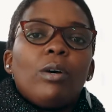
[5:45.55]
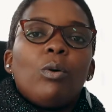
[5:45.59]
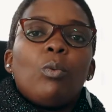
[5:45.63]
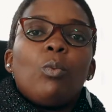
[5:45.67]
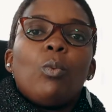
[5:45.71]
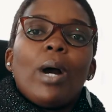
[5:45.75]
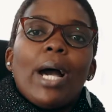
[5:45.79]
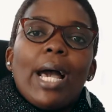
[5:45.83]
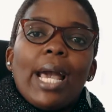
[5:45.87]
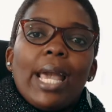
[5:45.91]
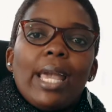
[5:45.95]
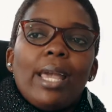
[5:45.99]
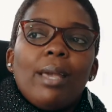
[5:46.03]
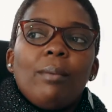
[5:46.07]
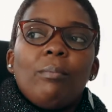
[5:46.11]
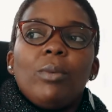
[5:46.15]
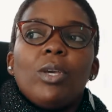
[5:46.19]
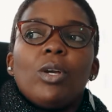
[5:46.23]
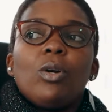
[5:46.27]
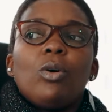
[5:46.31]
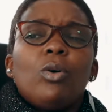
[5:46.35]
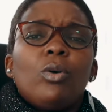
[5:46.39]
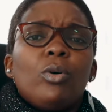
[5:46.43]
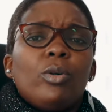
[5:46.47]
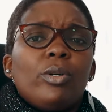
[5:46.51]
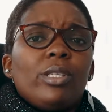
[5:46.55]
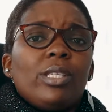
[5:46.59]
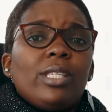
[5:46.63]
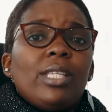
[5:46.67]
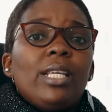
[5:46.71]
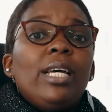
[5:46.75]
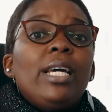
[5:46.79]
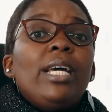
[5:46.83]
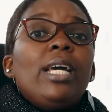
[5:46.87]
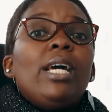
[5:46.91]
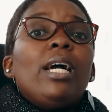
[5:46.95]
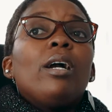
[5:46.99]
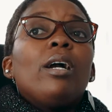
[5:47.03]
Why? Because
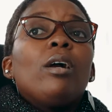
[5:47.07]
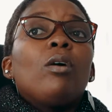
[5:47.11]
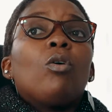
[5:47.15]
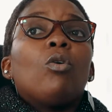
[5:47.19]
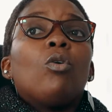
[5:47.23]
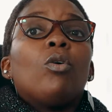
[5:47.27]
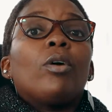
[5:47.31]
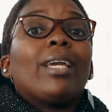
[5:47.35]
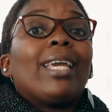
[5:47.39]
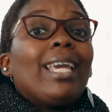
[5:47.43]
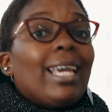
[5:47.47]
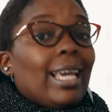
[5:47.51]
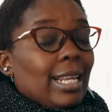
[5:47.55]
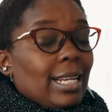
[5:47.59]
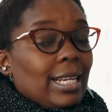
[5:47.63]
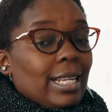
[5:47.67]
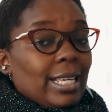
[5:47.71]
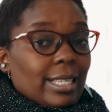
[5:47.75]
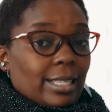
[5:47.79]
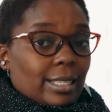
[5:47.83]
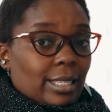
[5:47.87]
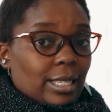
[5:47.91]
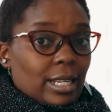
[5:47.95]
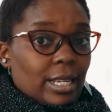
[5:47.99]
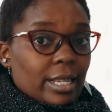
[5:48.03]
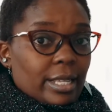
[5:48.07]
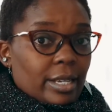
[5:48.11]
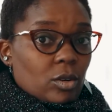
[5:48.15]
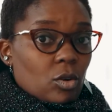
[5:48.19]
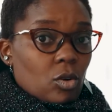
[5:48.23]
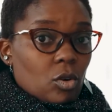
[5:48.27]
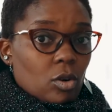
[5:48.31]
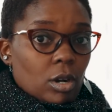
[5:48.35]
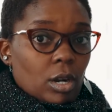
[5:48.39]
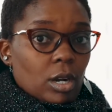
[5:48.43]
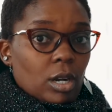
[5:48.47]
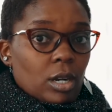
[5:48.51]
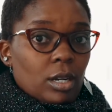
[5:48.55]
cocaine is
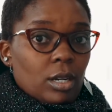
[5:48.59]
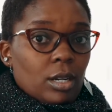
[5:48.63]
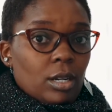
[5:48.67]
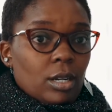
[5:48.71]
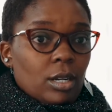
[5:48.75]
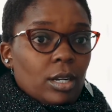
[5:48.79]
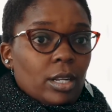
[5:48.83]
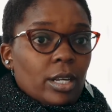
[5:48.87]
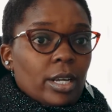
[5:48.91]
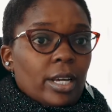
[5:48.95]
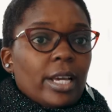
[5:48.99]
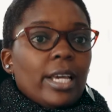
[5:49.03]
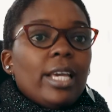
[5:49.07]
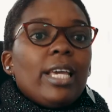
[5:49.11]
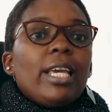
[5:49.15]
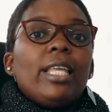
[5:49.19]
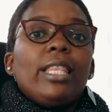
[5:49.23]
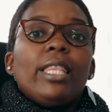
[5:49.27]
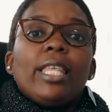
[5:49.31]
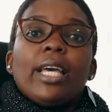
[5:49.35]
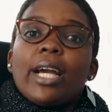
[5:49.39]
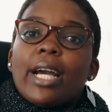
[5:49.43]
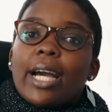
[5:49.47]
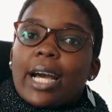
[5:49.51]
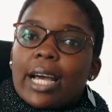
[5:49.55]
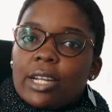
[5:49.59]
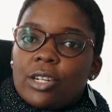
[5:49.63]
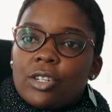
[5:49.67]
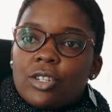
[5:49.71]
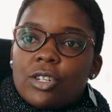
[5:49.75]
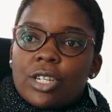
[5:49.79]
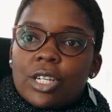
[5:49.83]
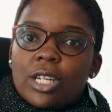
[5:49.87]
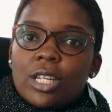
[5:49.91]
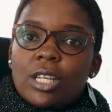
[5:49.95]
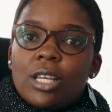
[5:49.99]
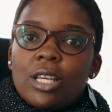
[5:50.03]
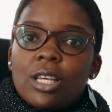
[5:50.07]
illegal in the
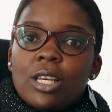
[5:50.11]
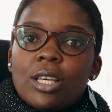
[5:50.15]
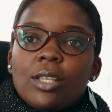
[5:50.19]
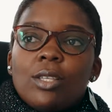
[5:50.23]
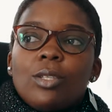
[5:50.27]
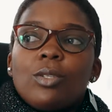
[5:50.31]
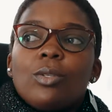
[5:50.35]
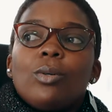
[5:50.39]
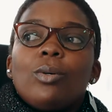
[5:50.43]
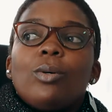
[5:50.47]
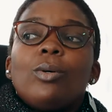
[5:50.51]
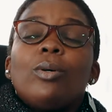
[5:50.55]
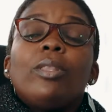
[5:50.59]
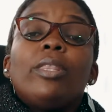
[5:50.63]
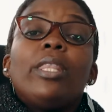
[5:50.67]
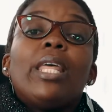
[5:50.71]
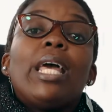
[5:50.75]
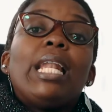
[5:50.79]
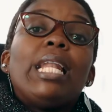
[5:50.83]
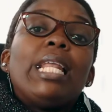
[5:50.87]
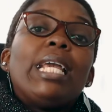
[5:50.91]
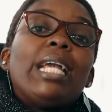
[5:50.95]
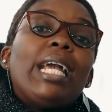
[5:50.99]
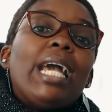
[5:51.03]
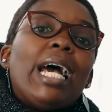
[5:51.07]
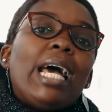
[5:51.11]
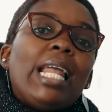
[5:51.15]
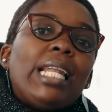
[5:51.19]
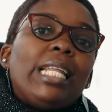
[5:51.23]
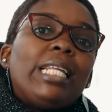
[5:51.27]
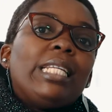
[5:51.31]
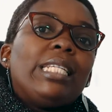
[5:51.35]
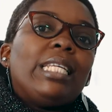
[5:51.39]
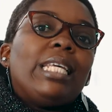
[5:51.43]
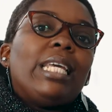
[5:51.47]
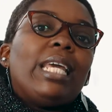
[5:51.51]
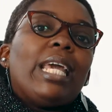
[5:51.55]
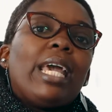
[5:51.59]
country. So the
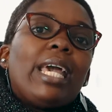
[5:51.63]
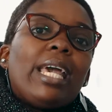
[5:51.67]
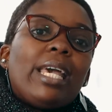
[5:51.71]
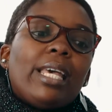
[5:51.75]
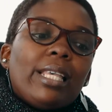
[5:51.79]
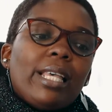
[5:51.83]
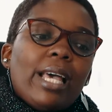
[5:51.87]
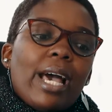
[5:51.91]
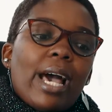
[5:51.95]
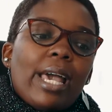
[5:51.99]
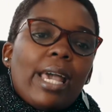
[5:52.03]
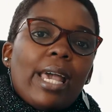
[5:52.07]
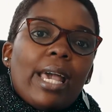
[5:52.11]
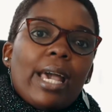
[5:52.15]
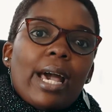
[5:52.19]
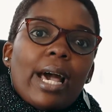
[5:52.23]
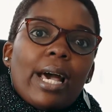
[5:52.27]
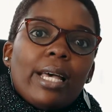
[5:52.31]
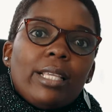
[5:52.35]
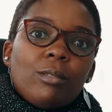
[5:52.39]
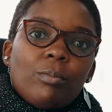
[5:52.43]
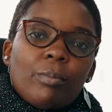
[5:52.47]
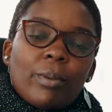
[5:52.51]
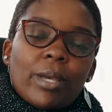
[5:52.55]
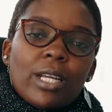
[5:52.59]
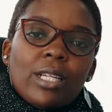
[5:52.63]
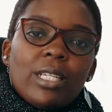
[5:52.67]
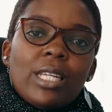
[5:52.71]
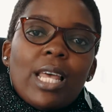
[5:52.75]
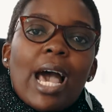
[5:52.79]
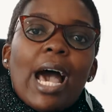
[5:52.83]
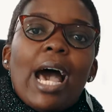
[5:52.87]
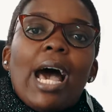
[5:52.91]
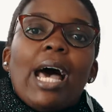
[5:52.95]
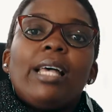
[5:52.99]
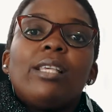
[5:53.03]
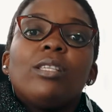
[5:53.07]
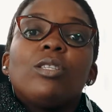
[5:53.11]
legality aspect
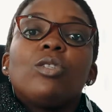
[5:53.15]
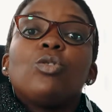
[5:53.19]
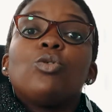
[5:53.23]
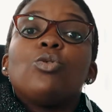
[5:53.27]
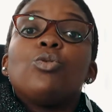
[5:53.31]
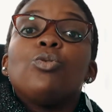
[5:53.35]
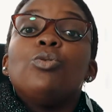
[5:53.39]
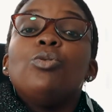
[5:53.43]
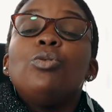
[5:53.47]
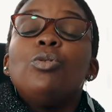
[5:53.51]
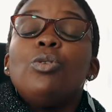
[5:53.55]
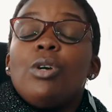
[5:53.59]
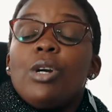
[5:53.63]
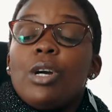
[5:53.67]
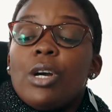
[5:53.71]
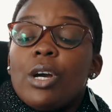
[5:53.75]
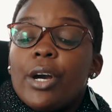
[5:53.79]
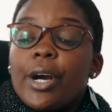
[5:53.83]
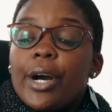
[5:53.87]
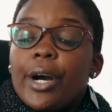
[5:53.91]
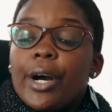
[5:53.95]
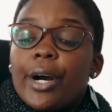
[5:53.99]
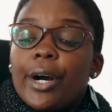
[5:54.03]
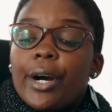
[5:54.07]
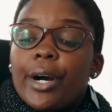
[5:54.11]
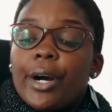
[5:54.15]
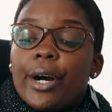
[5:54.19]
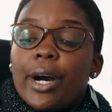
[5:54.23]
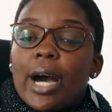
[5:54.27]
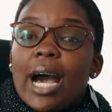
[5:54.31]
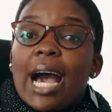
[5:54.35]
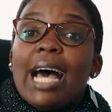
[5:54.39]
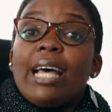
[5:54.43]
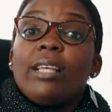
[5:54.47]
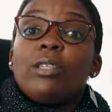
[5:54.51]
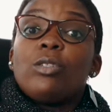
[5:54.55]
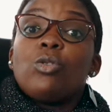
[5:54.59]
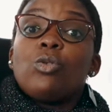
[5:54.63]
has to
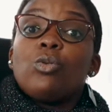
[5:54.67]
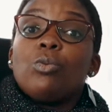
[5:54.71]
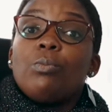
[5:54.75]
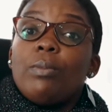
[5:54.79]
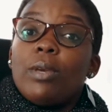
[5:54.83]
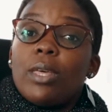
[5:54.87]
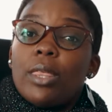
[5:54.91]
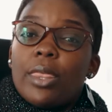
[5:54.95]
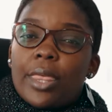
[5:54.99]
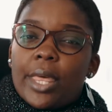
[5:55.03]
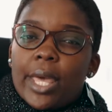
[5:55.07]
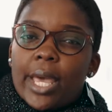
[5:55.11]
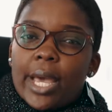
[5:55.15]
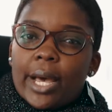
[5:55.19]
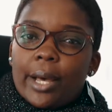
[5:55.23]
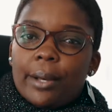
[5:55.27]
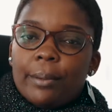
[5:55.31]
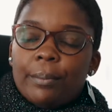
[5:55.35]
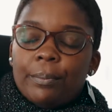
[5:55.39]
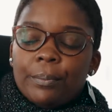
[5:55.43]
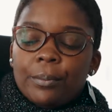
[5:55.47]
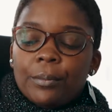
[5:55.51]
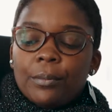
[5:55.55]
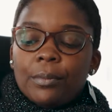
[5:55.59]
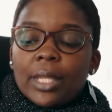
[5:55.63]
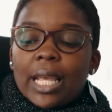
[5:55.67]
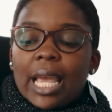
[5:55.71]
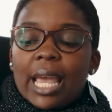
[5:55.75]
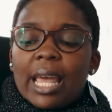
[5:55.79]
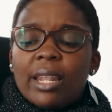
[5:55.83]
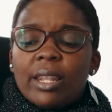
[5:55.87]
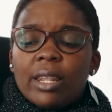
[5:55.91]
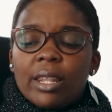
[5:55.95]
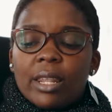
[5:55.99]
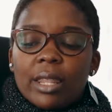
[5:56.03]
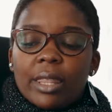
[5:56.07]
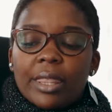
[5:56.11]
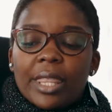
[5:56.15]
be there,
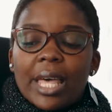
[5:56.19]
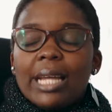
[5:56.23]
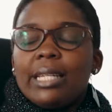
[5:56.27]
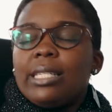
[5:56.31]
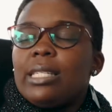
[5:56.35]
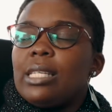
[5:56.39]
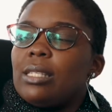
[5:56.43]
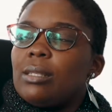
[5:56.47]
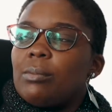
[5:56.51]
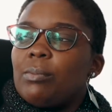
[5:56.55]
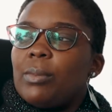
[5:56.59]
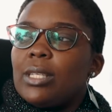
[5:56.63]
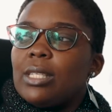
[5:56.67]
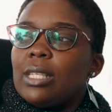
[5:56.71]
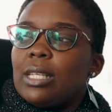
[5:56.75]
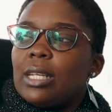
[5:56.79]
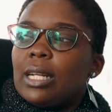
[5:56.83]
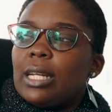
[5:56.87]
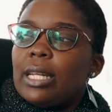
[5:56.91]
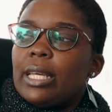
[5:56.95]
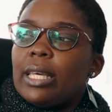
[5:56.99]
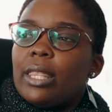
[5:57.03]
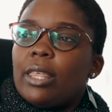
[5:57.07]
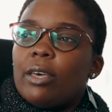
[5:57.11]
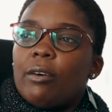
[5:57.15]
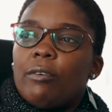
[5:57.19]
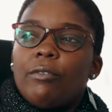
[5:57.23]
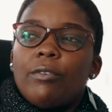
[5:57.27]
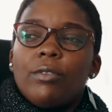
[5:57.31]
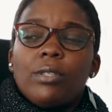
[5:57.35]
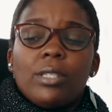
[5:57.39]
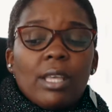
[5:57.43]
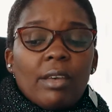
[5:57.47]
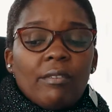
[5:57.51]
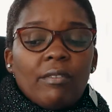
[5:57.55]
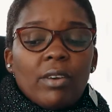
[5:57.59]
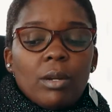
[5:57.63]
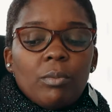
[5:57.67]
and that is basically the
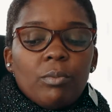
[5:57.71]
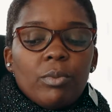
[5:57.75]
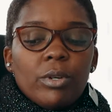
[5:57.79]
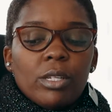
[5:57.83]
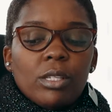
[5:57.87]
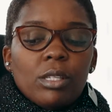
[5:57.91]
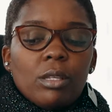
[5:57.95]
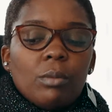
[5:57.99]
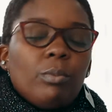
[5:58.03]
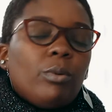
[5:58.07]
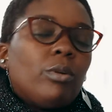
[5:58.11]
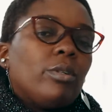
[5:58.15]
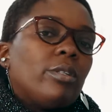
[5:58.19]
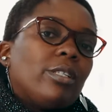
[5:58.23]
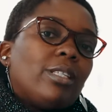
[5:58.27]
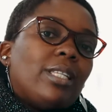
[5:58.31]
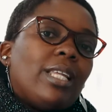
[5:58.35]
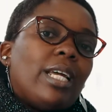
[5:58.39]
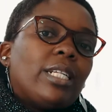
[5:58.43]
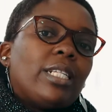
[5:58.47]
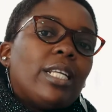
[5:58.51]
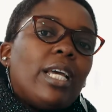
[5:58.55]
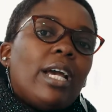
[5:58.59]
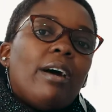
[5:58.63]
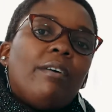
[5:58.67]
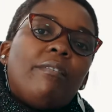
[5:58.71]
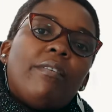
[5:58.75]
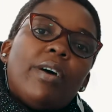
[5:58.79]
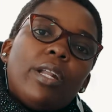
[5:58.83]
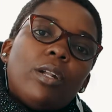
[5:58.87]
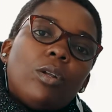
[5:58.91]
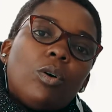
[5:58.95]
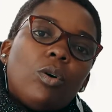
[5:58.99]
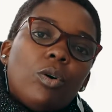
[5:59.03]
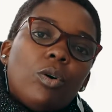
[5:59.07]
7 principles that govern